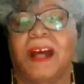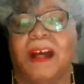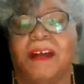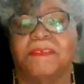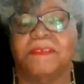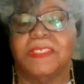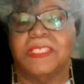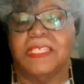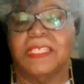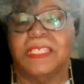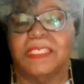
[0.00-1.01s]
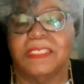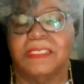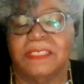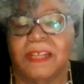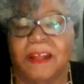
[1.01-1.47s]
of
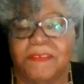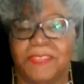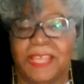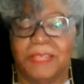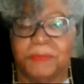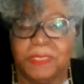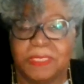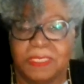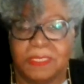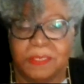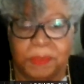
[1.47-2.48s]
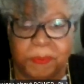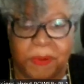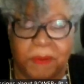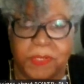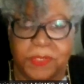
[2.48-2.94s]
that particular
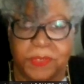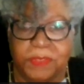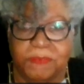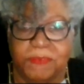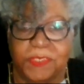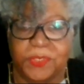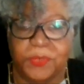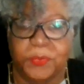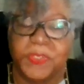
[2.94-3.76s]
department or division.